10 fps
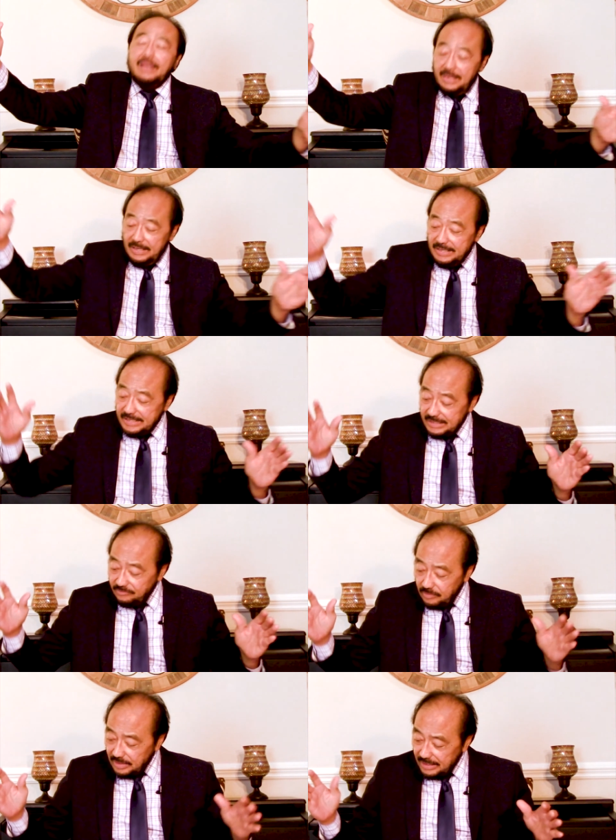
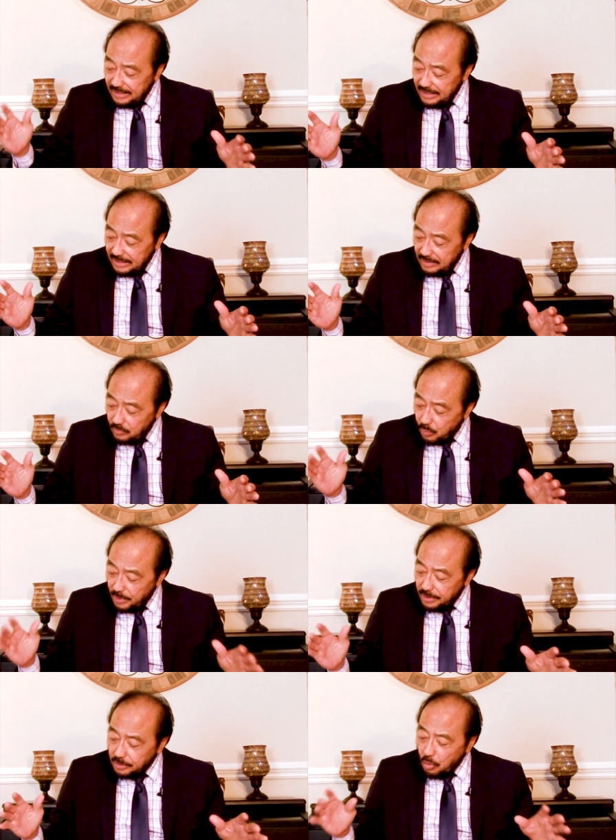Never again were
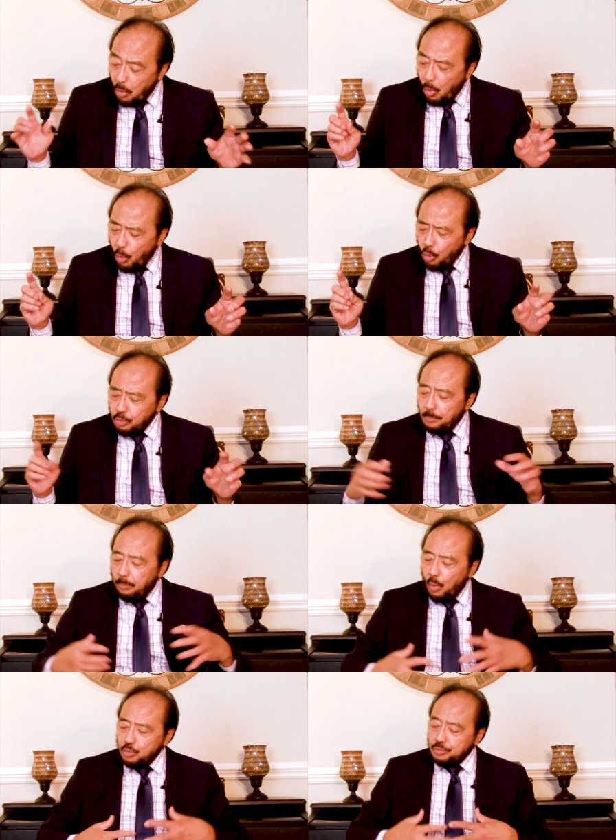that old
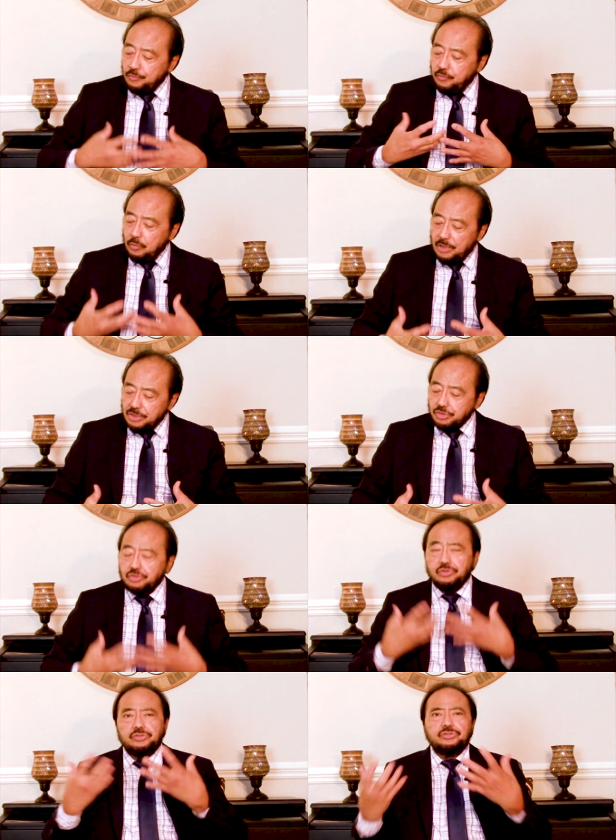boastful
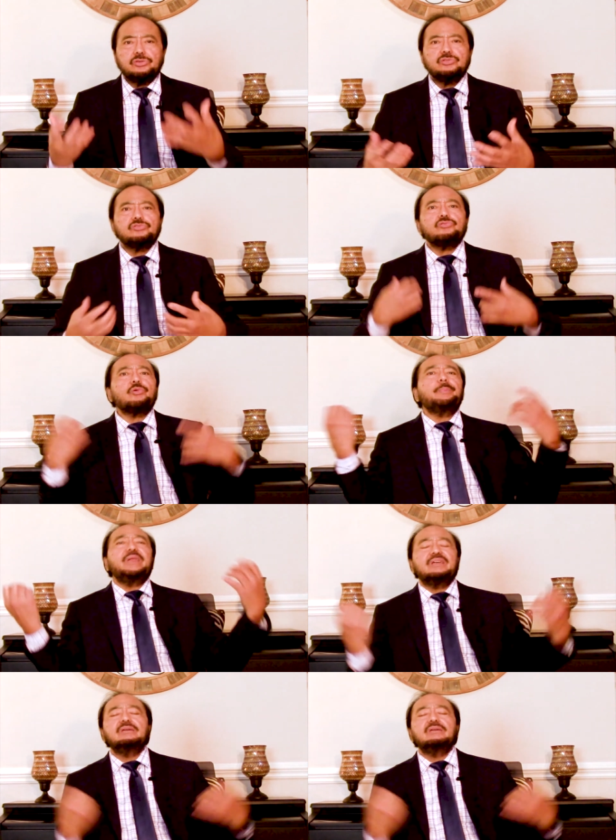assertions repeated.